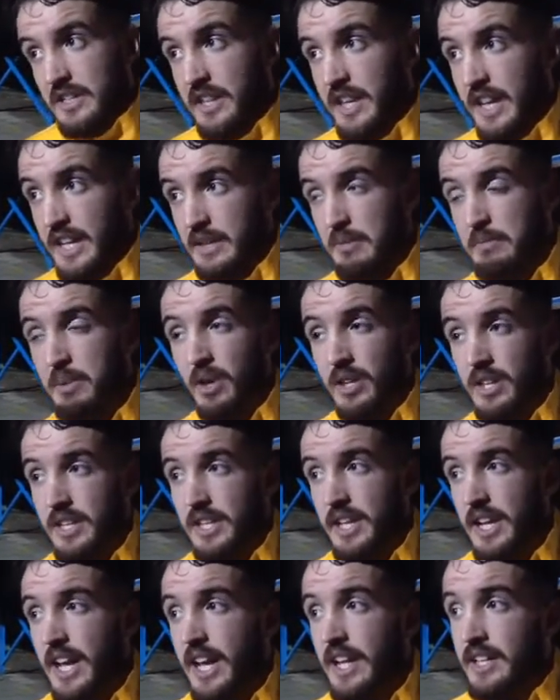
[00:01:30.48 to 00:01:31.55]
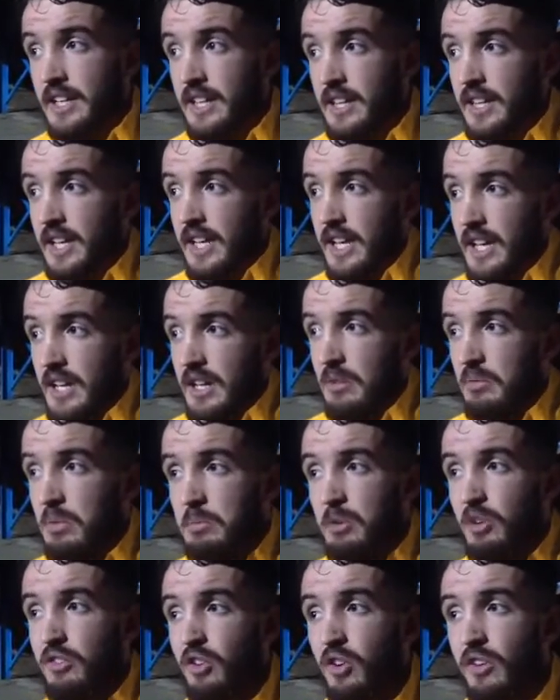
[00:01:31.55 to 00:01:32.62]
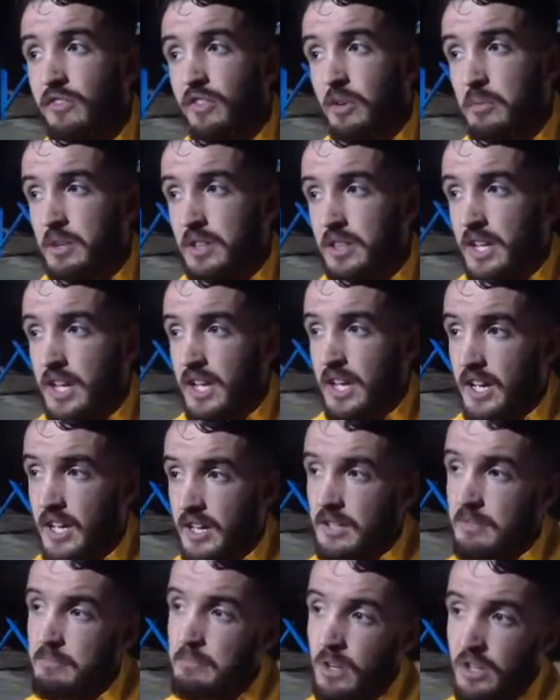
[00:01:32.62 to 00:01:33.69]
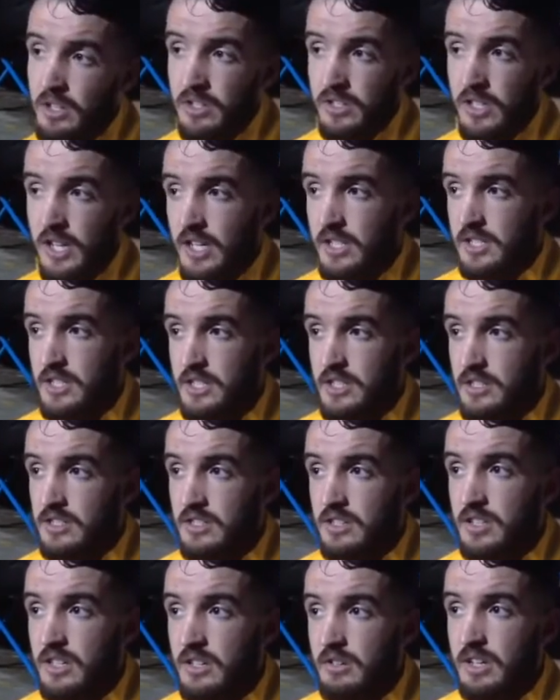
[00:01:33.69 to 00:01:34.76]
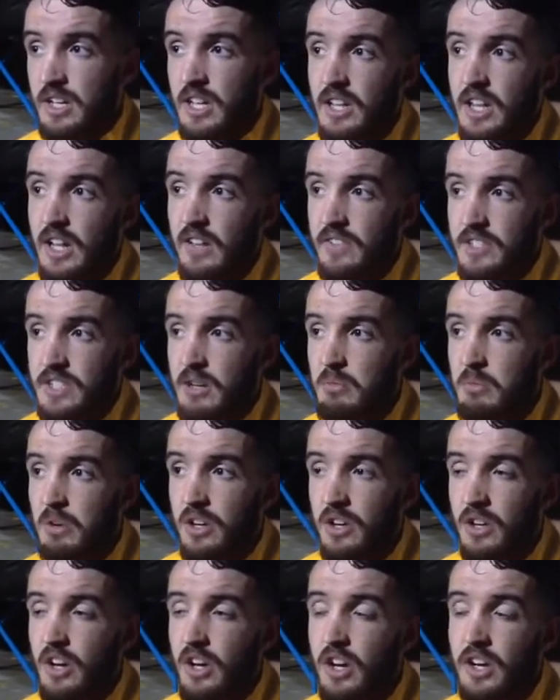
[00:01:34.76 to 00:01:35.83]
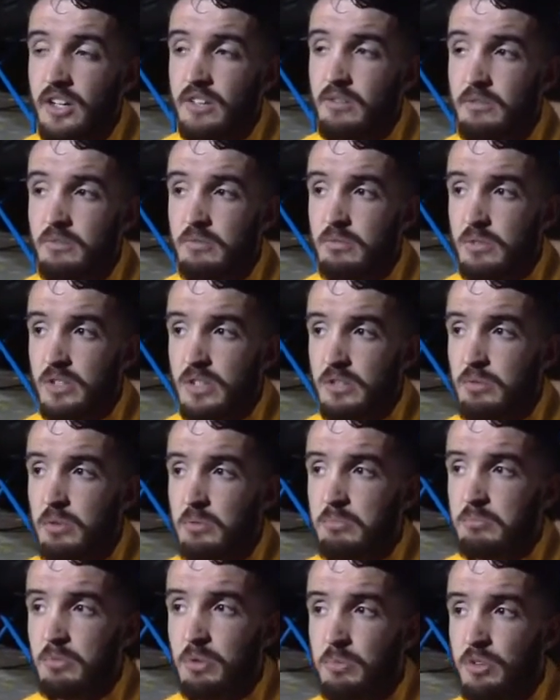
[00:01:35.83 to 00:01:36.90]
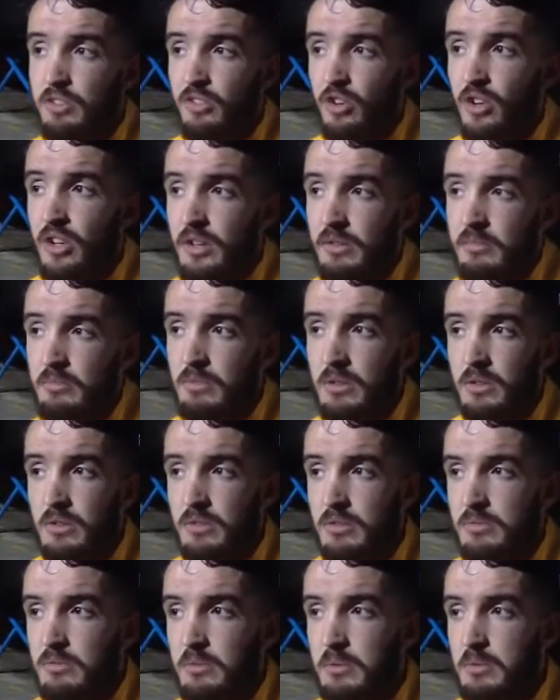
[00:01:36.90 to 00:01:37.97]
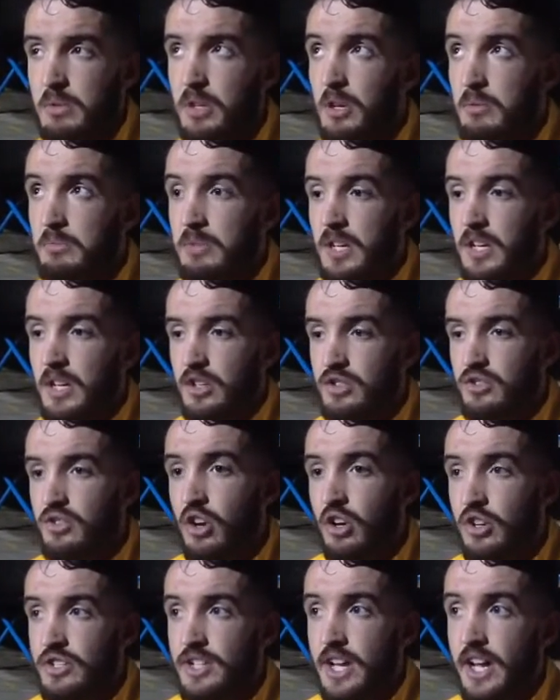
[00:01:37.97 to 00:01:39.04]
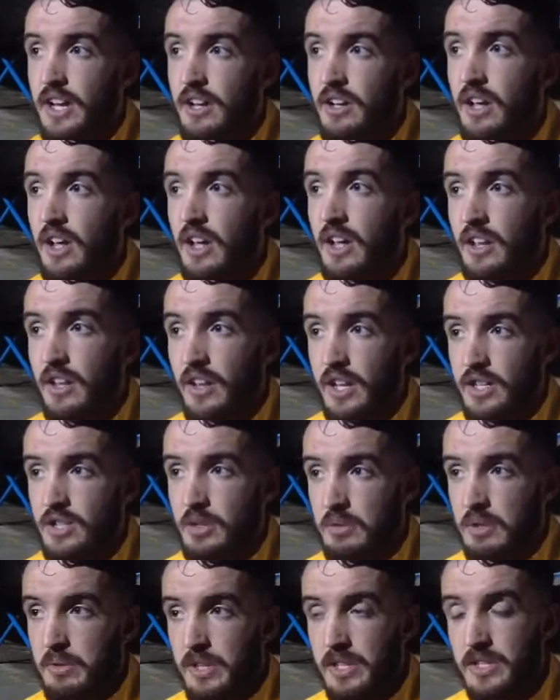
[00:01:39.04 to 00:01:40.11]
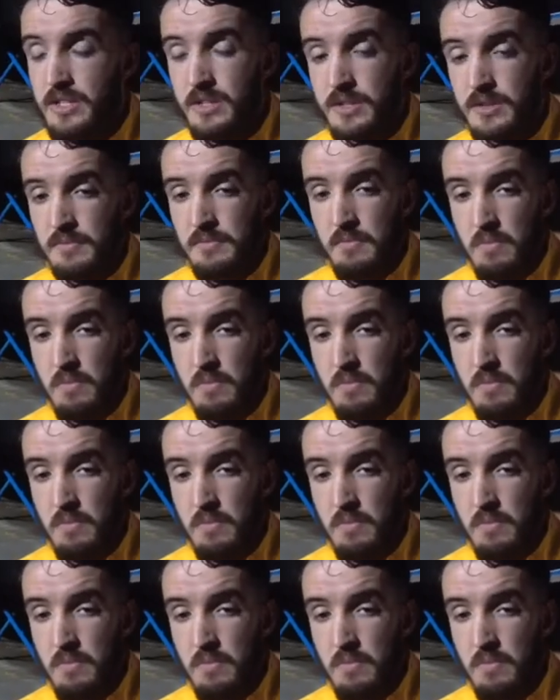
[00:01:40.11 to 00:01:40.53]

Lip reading: nick the point at the end, and we'll move on from it. Martin has he'll have his end working hard, and we'll move on, and we'll become a stronger side in the next couple of weeks.